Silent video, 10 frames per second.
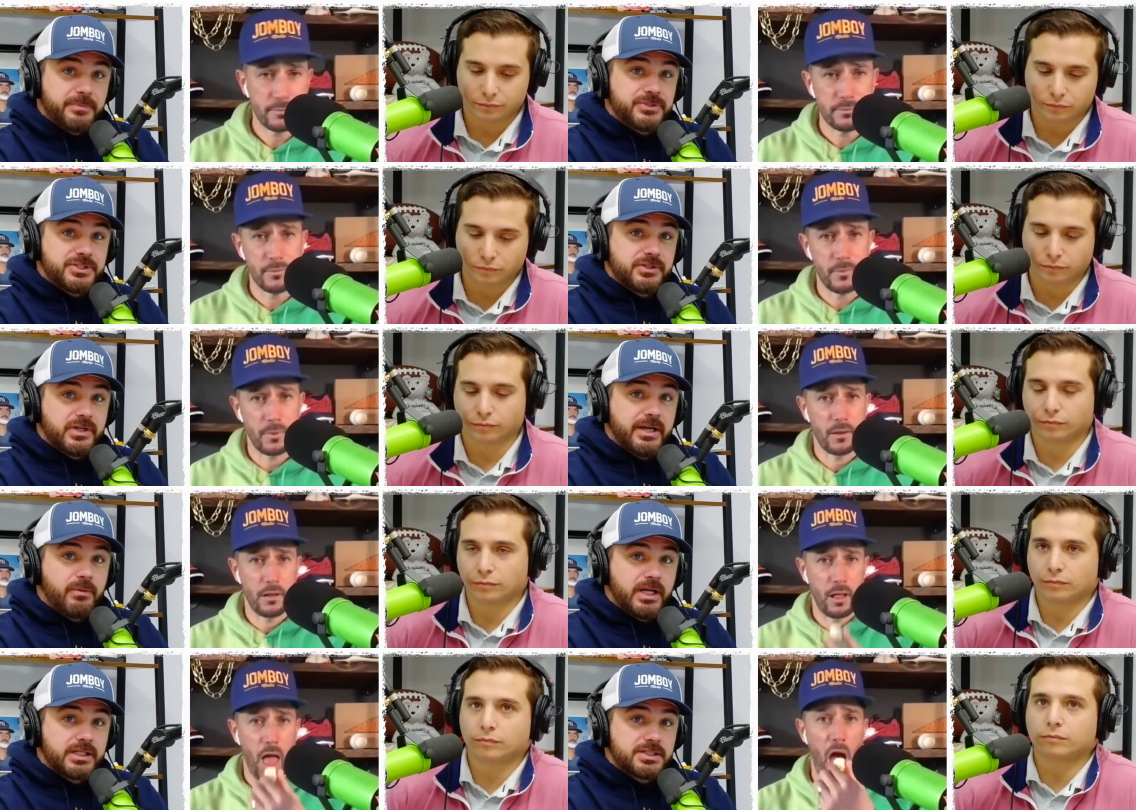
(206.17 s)
Speaker 1: the position they're
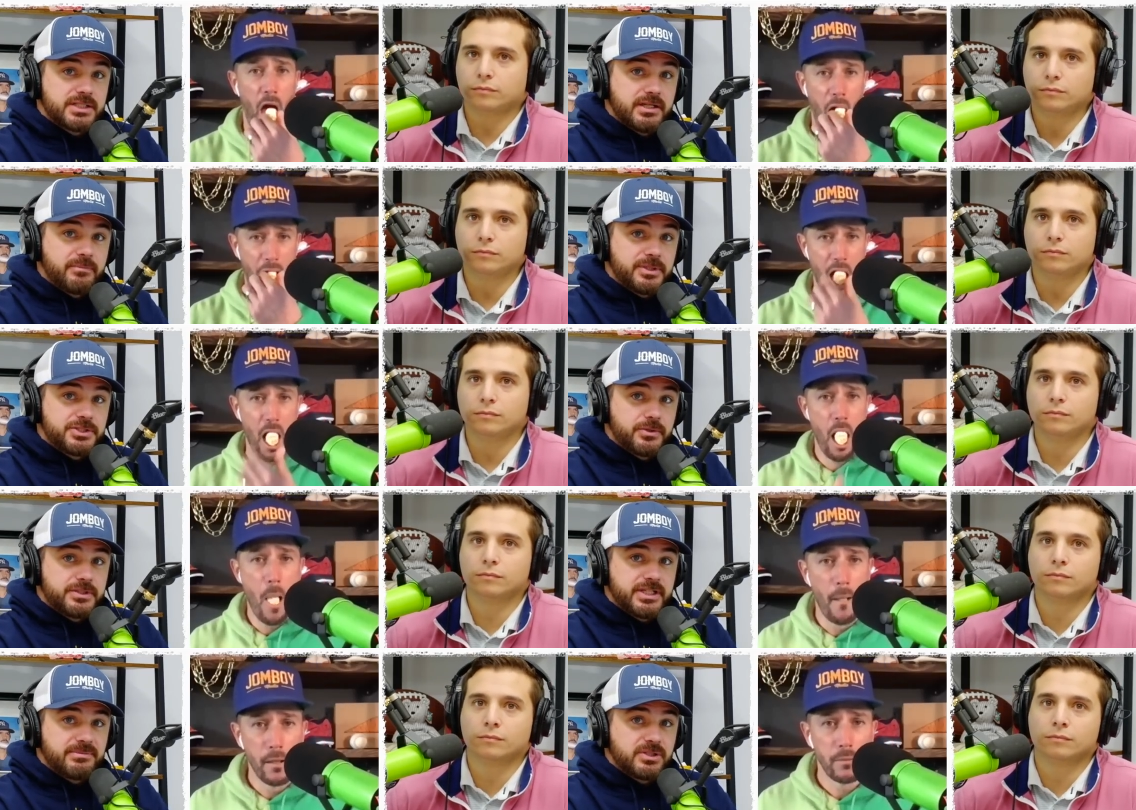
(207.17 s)
at, why not just have a bunch of
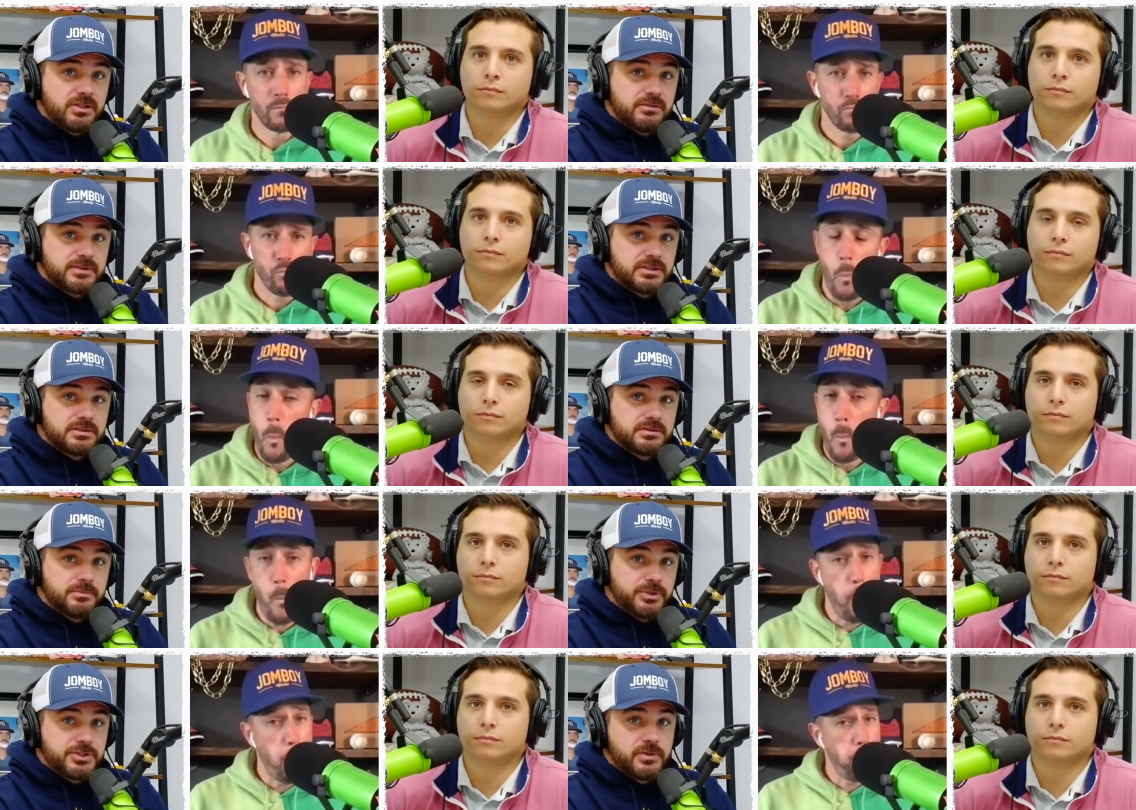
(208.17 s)
shortstops all over?
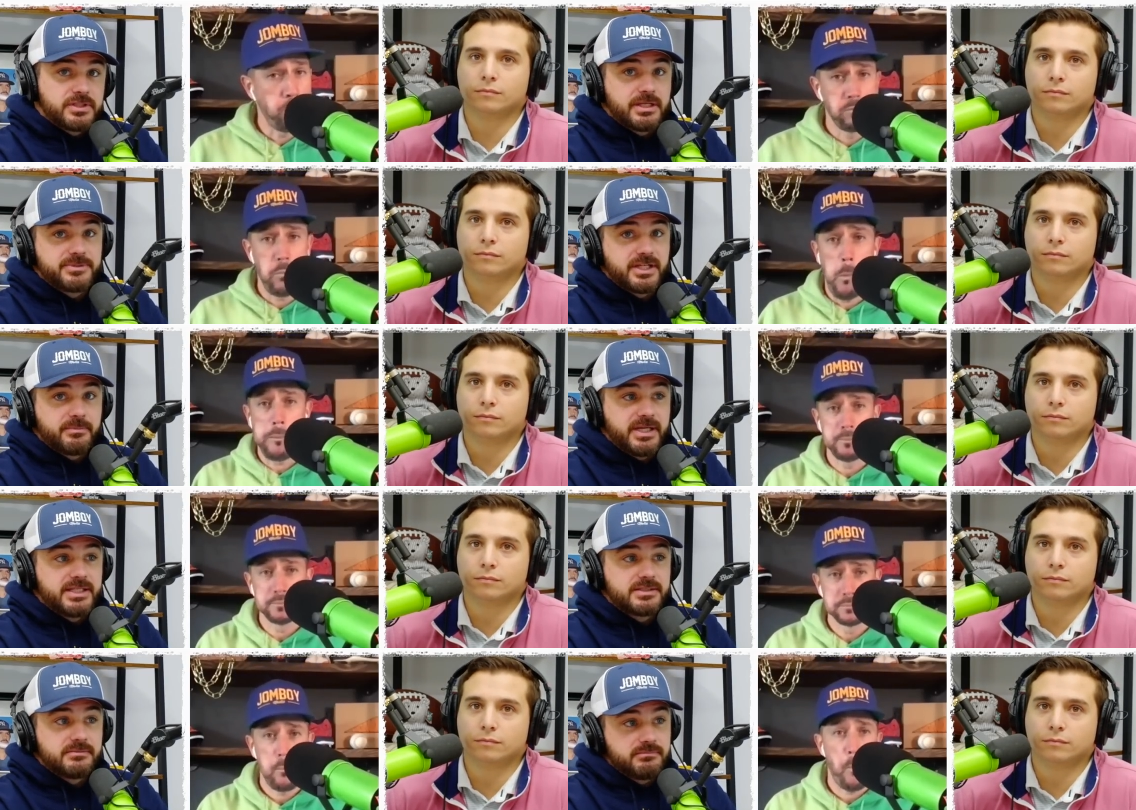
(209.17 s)
Put a shortstop at second
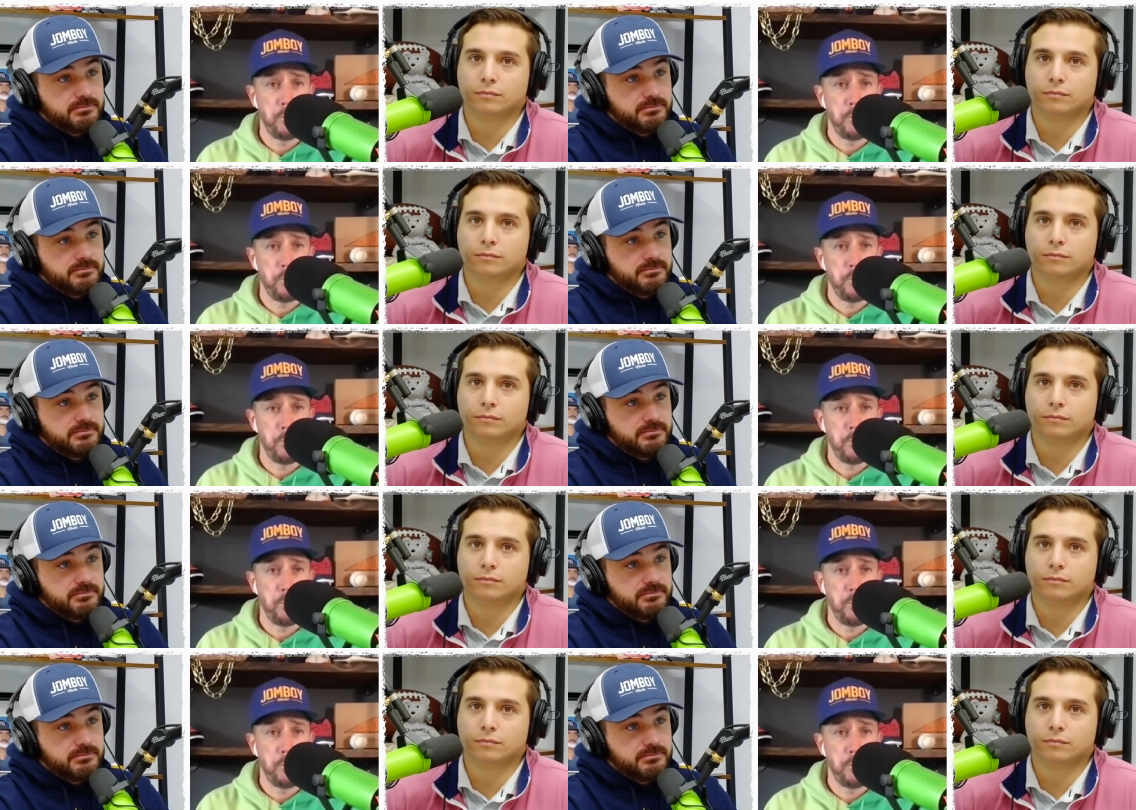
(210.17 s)
base.